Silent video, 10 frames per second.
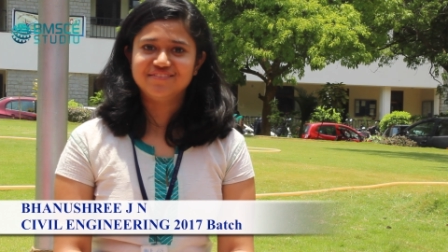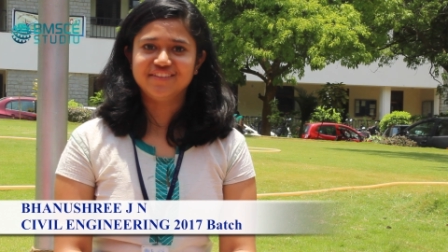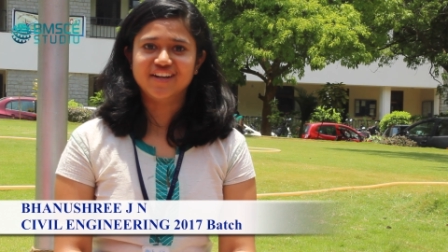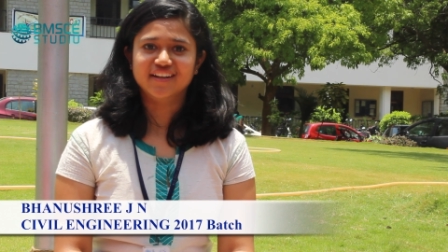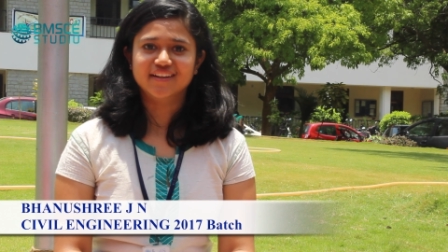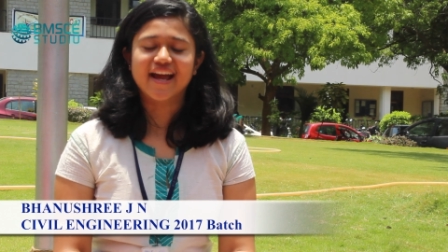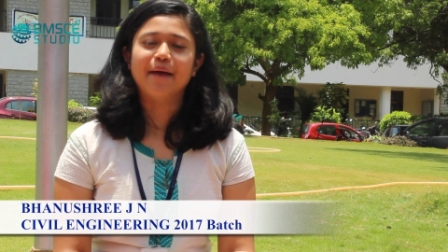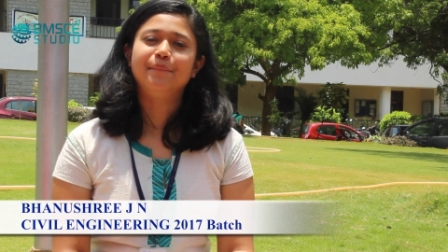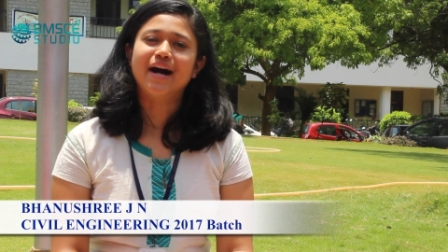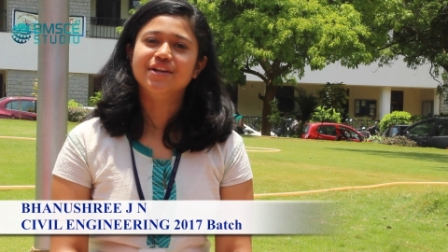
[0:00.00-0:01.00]
everyone,
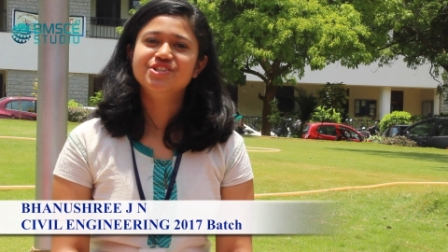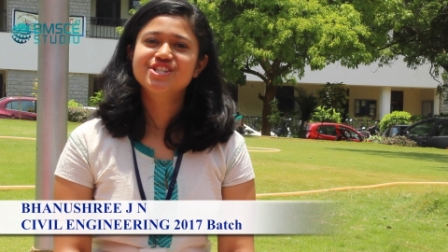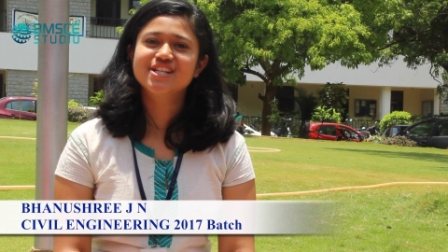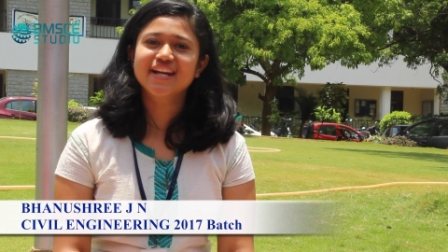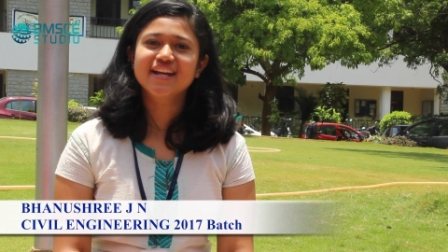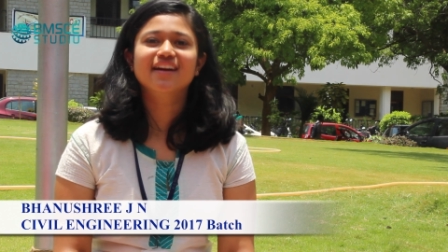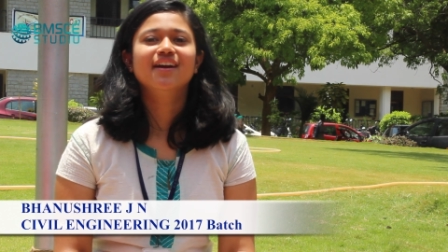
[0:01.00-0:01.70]
I'm Bhanushree,